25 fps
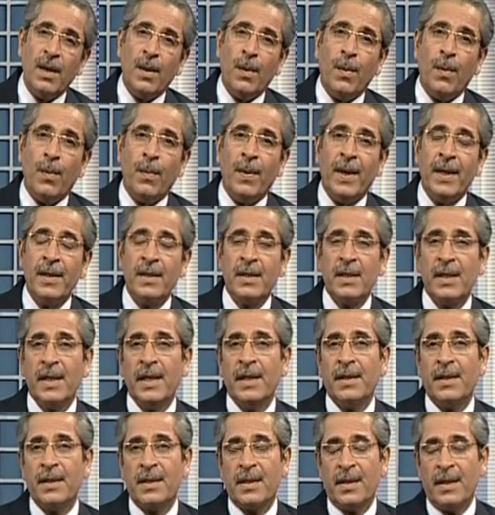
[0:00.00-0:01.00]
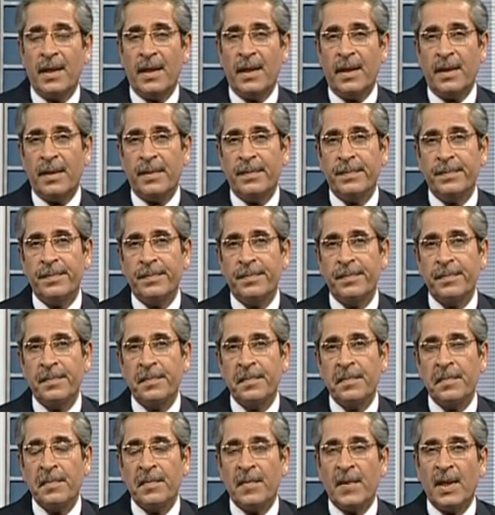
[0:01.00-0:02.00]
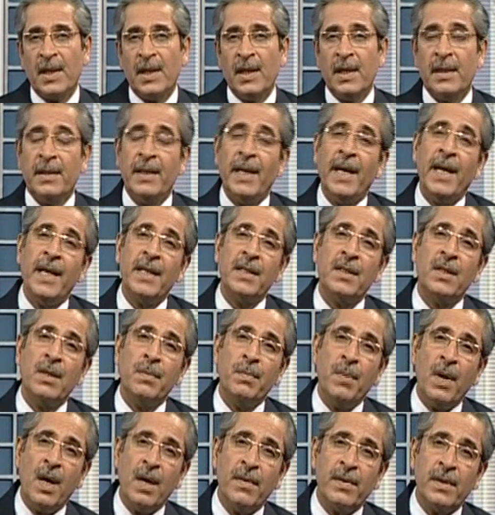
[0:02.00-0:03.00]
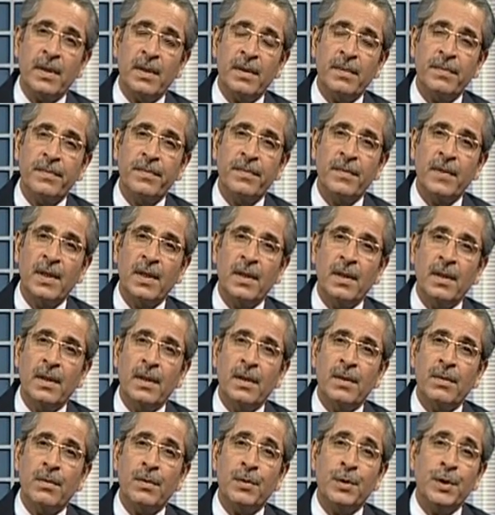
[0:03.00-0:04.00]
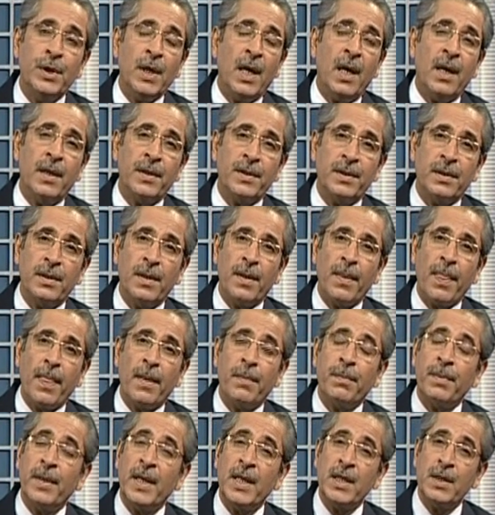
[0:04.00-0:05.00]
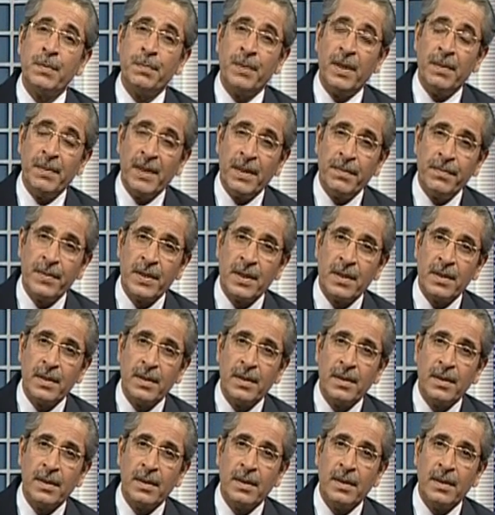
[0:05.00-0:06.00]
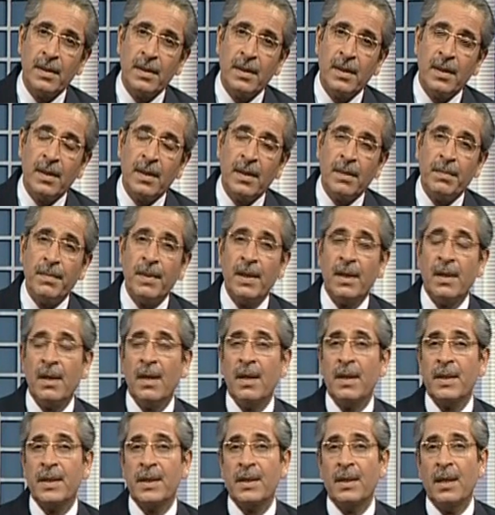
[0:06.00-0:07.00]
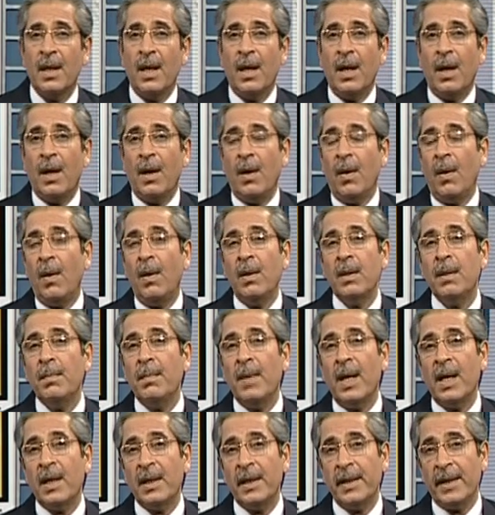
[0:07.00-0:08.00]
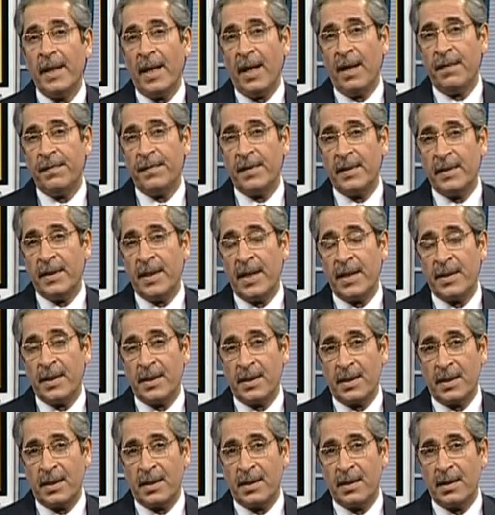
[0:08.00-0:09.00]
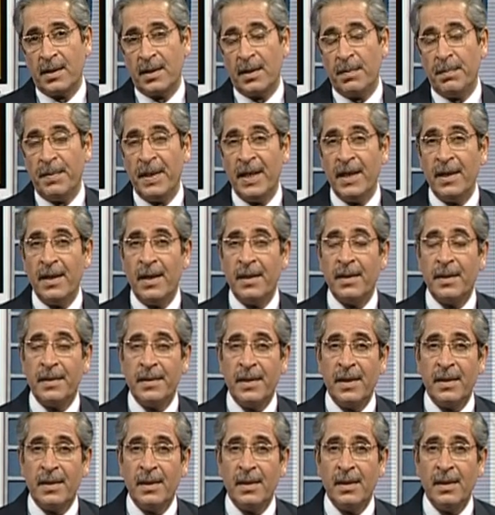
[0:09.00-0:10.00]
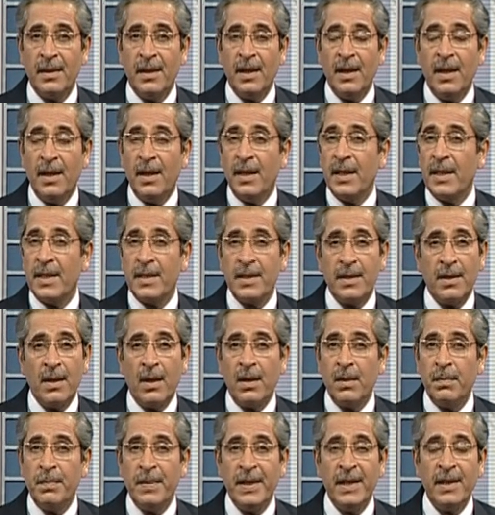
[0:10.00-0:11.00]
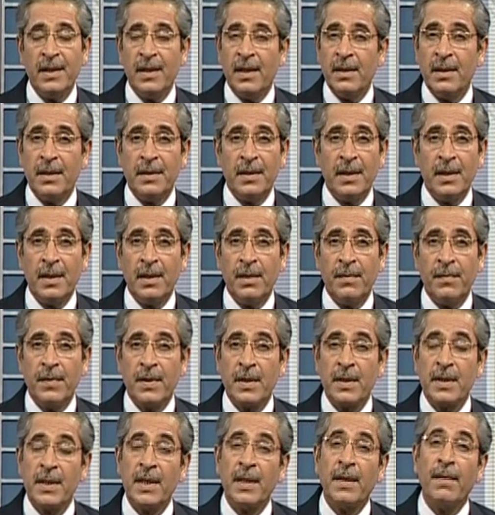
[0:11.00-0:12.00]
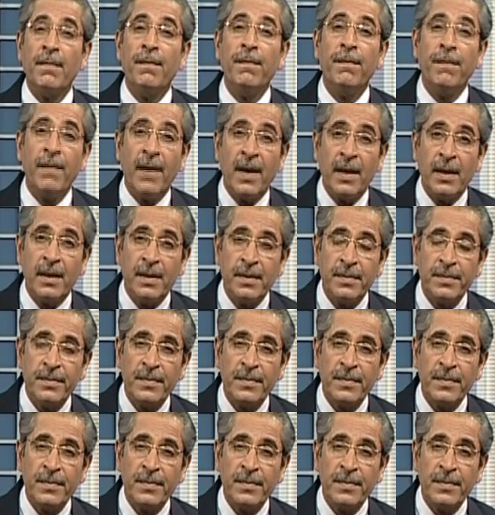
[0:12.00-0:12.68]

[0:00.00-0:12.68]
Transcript: Once it is there, it has the power to charge price premiums because all the marketing effort that is being undertaken is not being undertaken for the sake of fun.